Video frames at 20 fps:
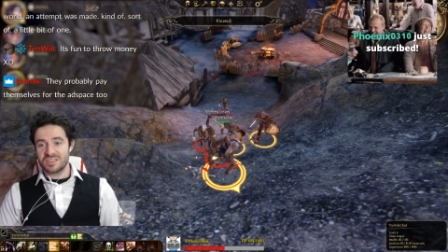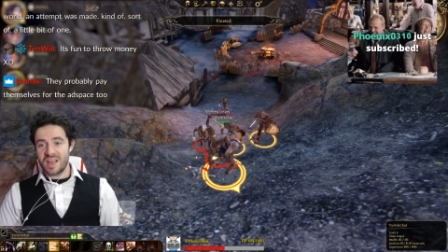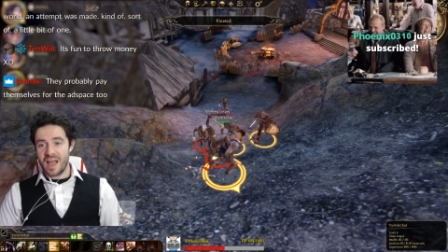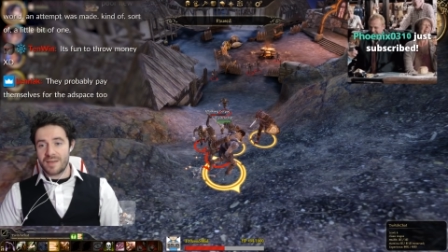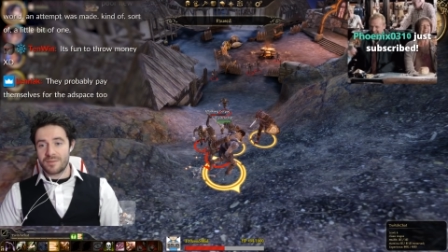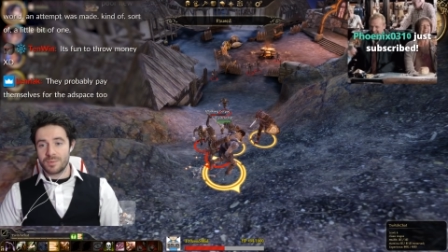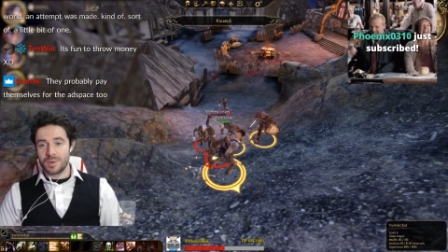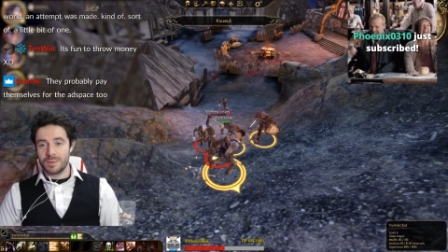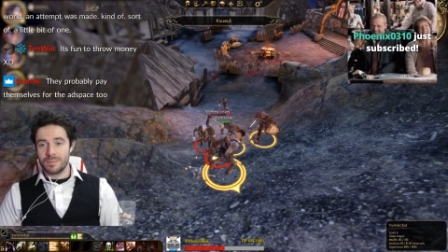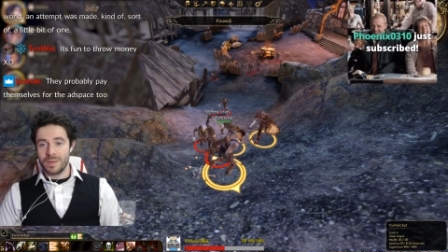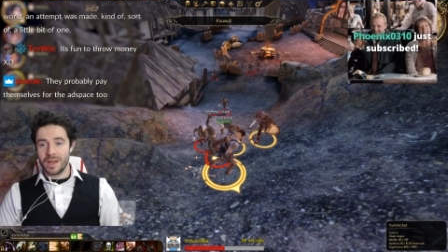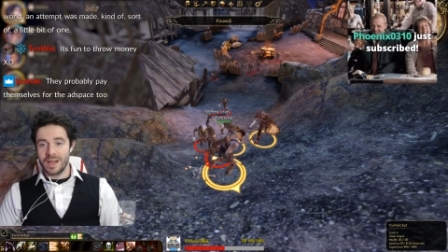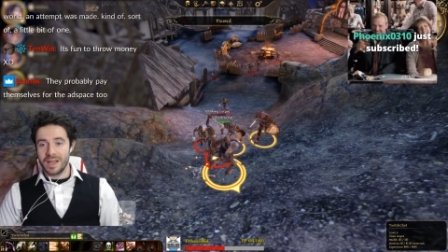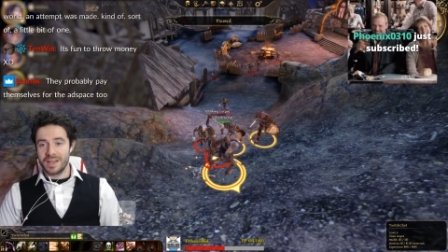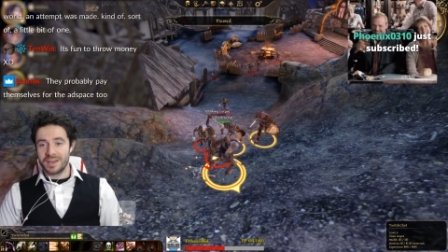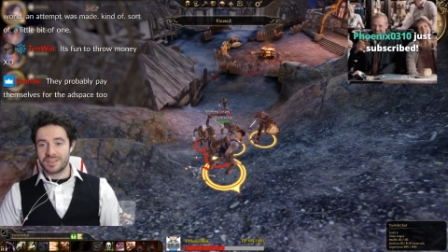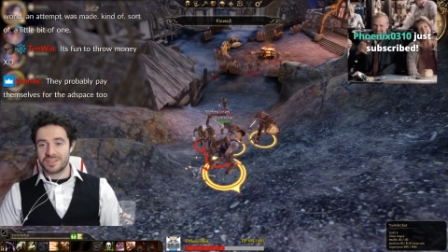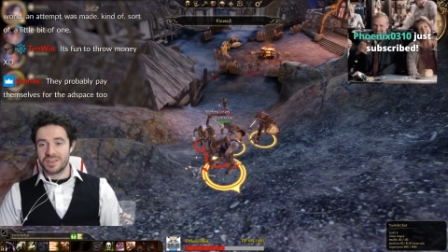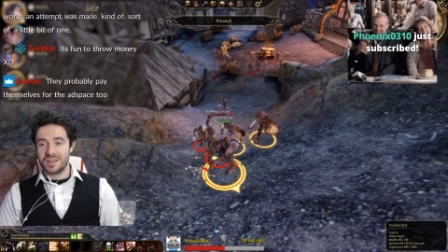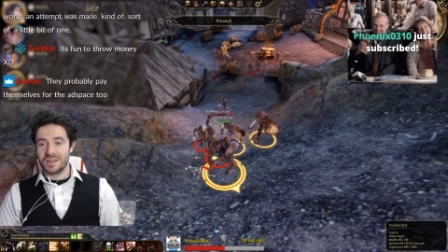of ever being
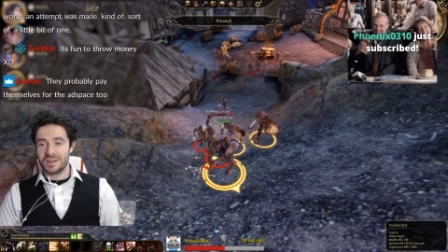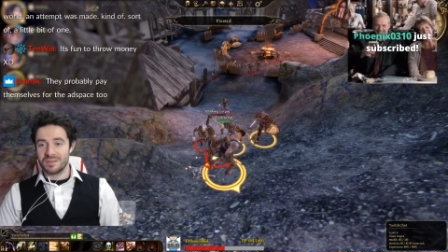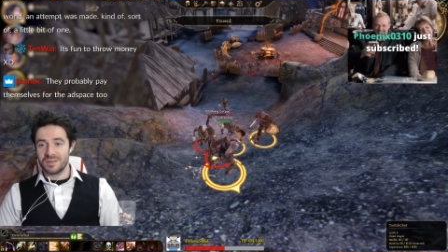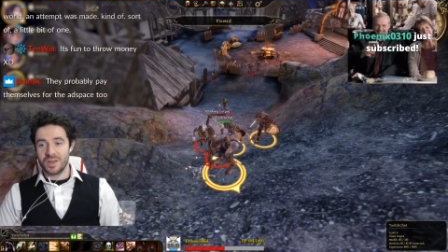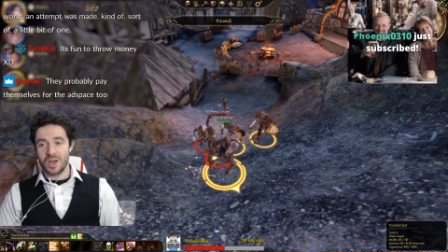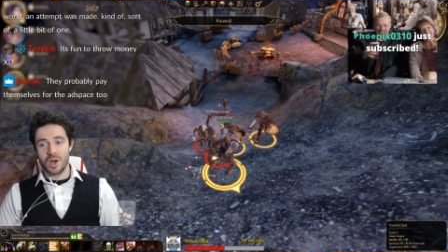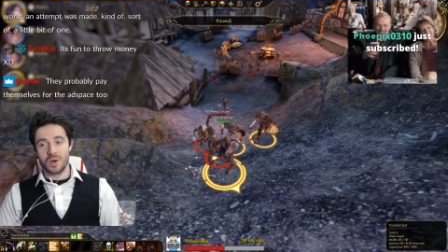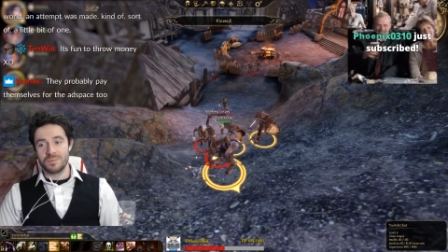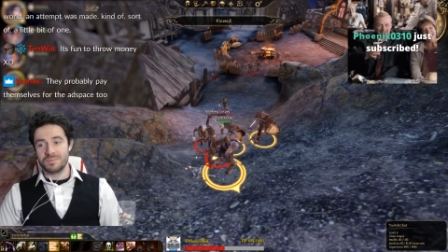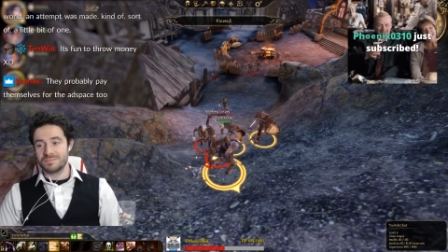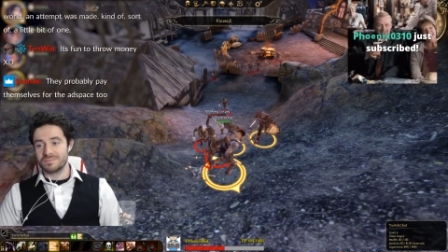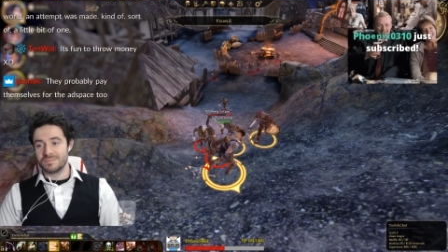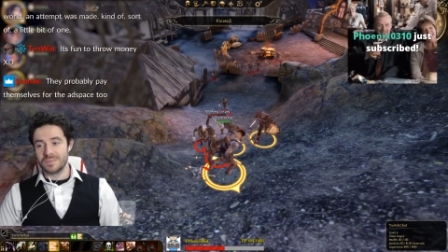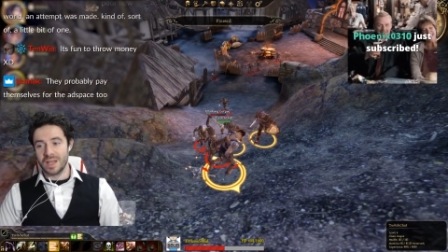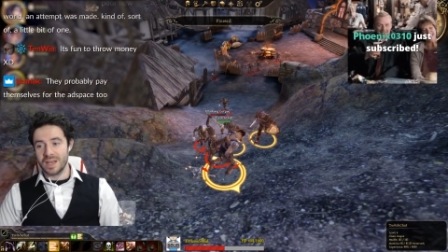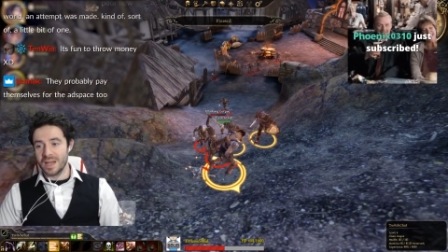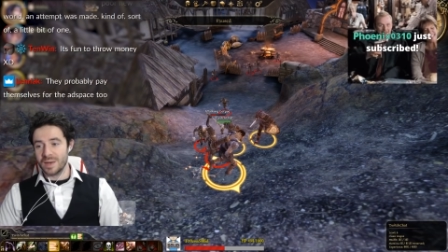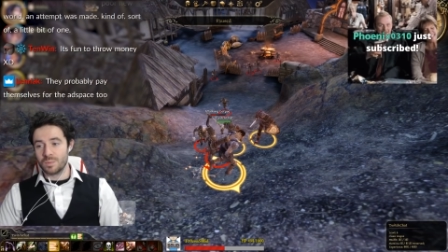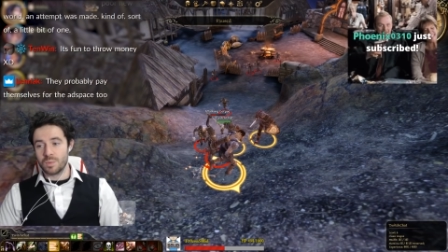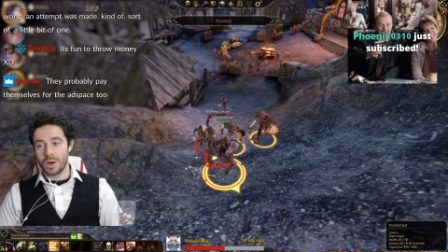made is no,
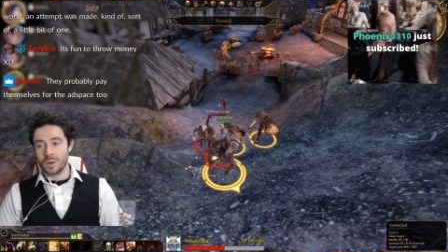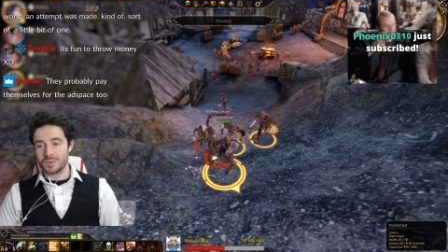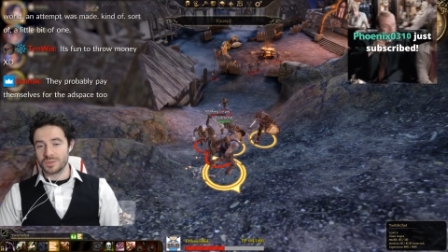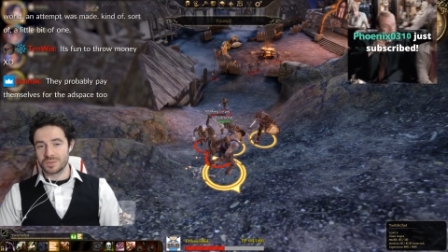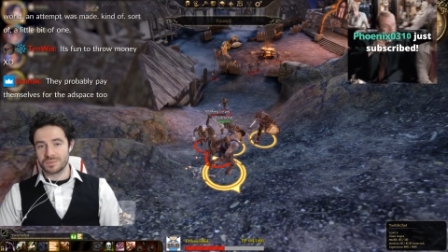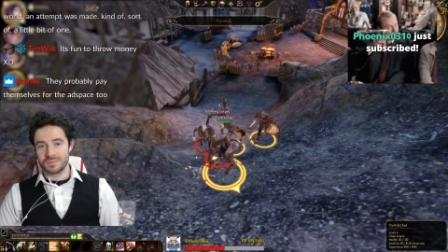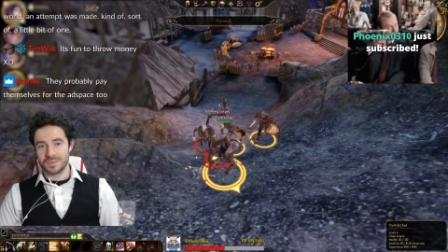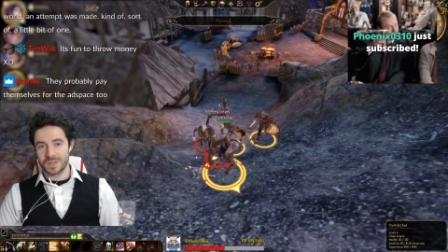it, it won't.